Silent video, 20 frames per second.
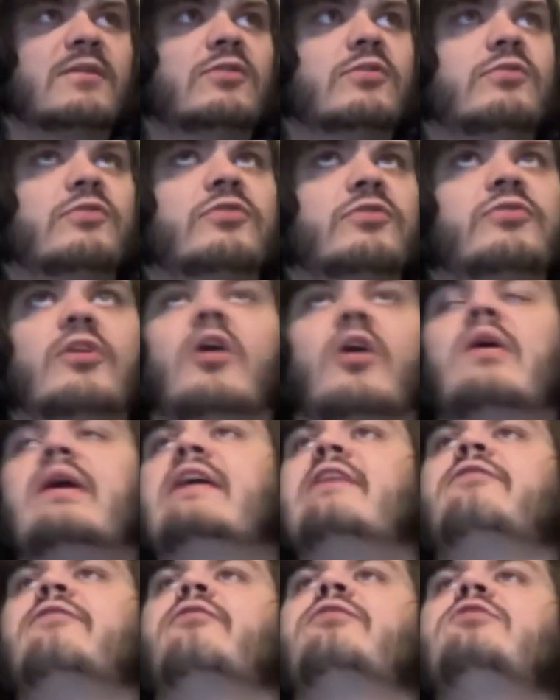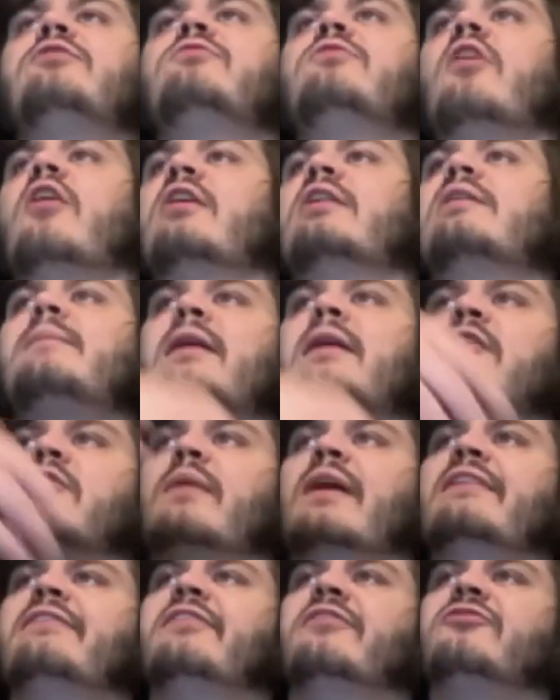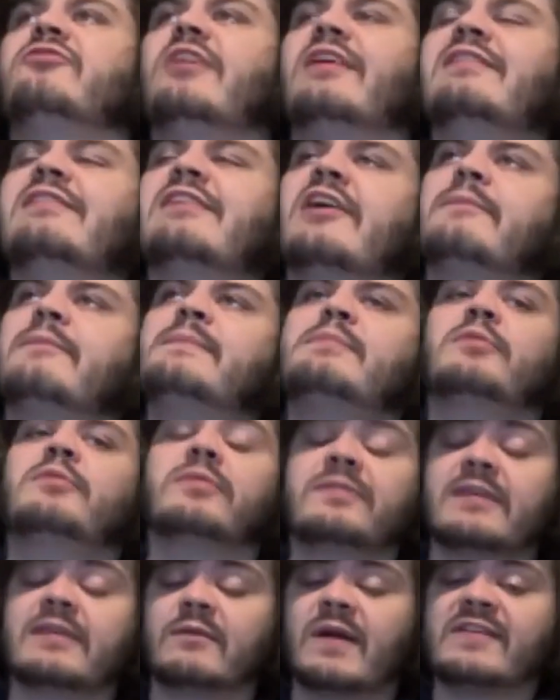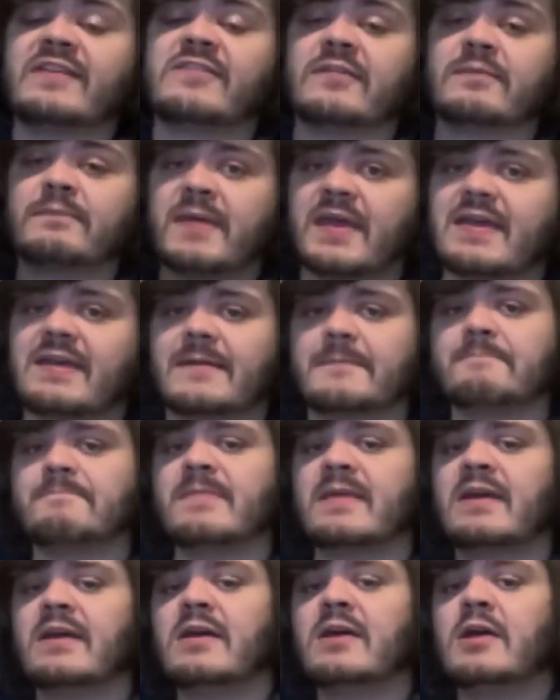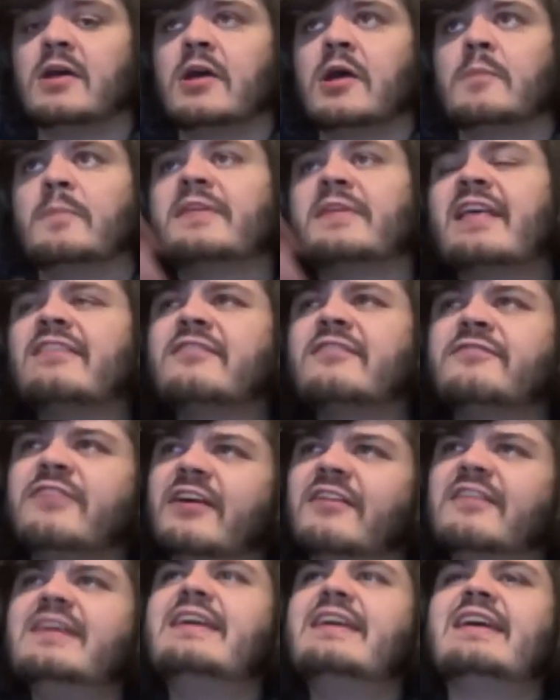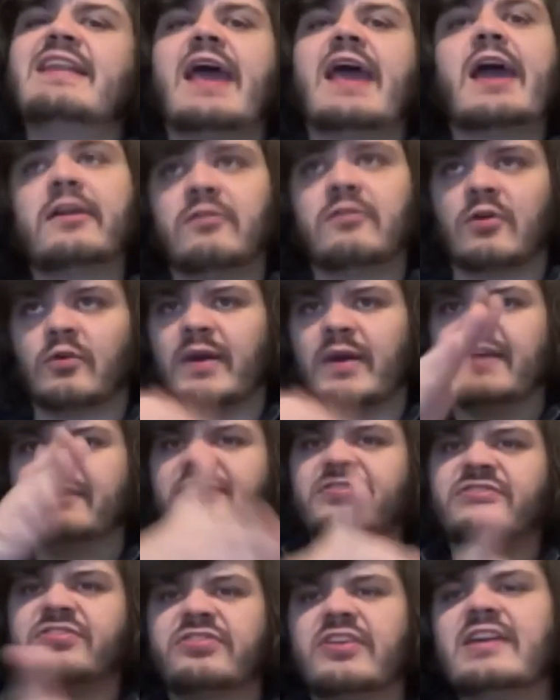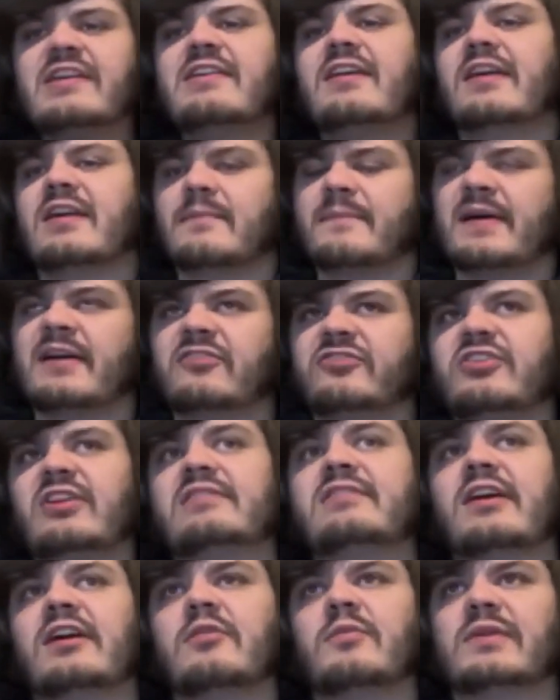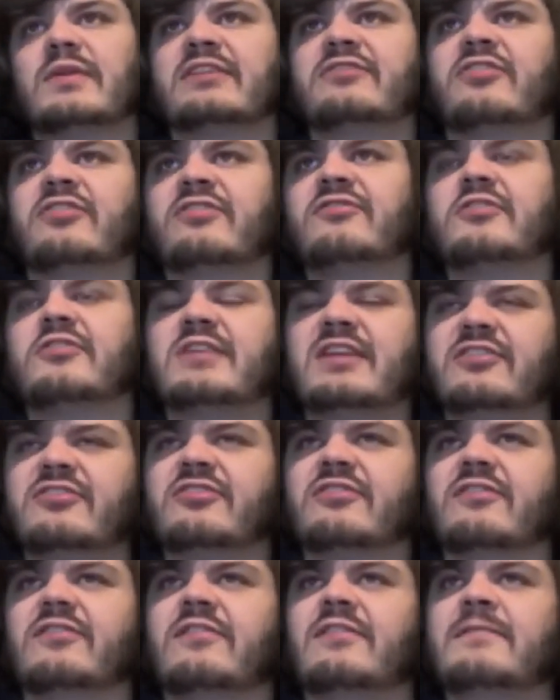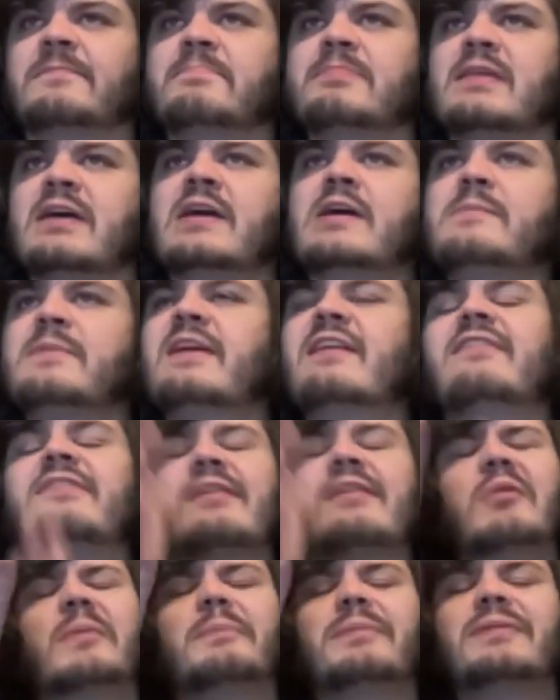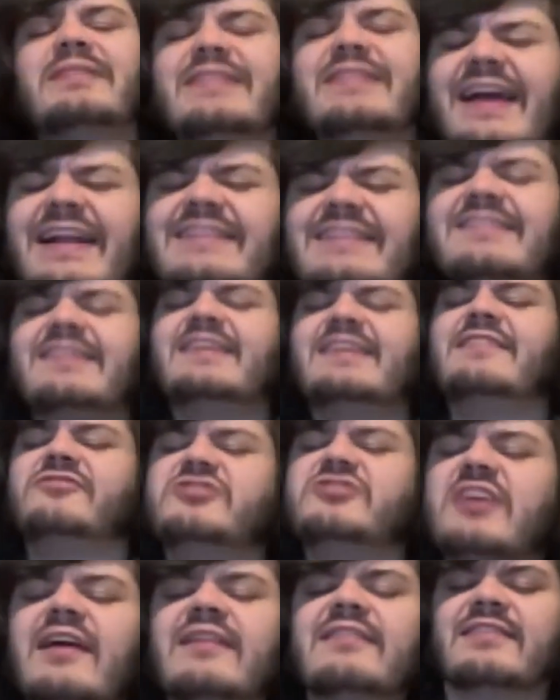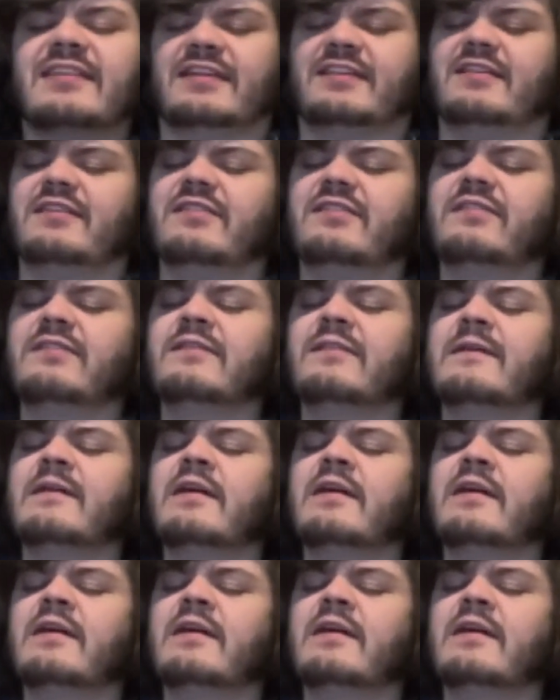So if you talk about a righteous Gentile, people will say righteous pagan. But that's a very inaccurate way of thinking about Gentile religious traditions, because there were plenty of Gentiles